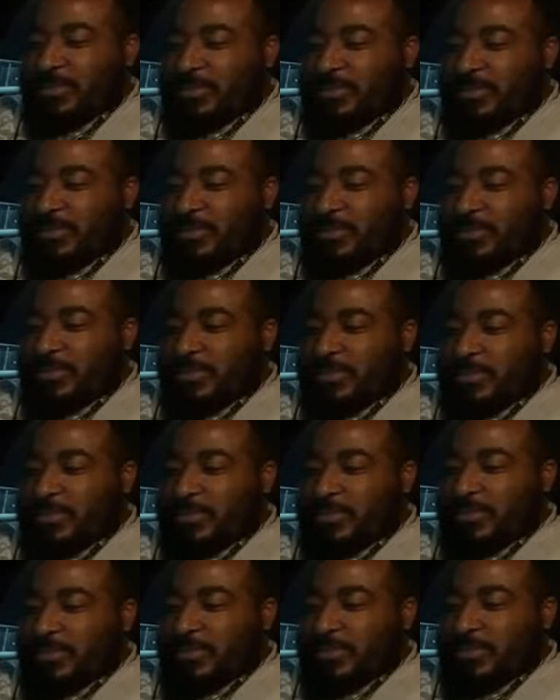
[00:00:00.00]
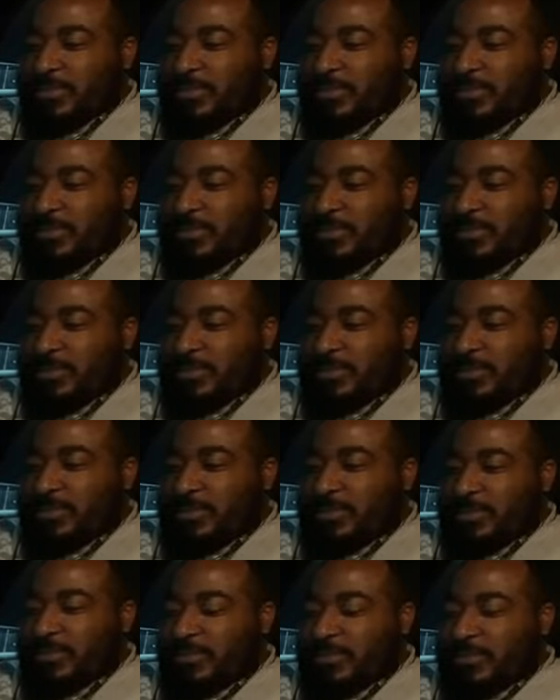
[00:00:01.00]

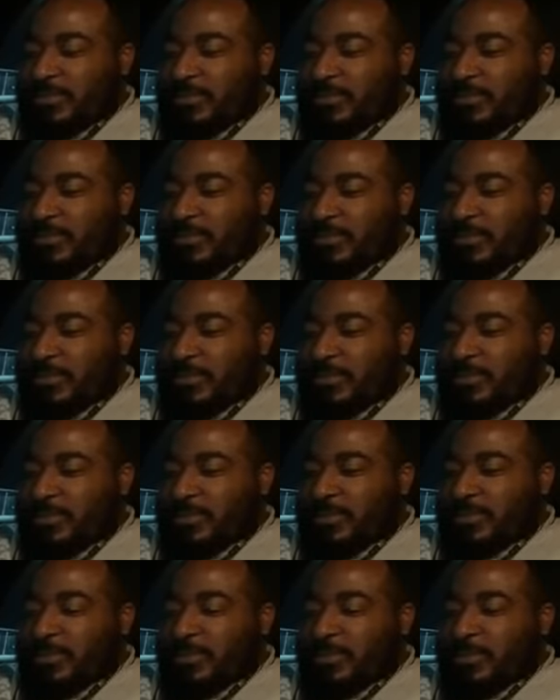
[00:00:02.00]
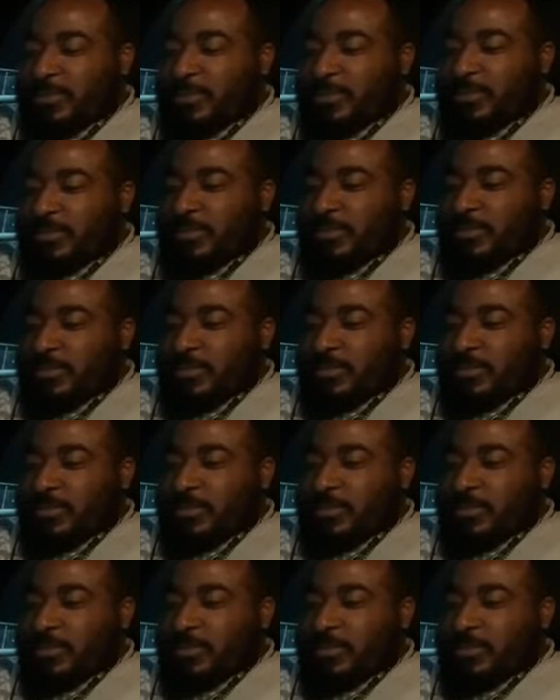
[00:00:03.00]

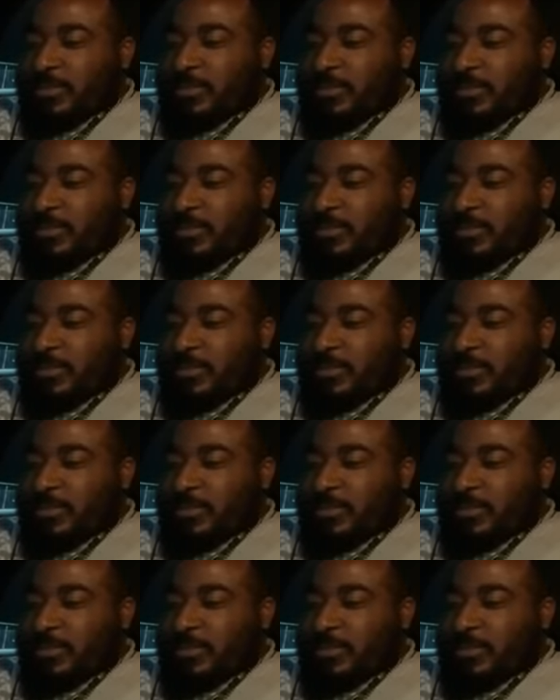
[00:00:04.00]
This person isn't speaking.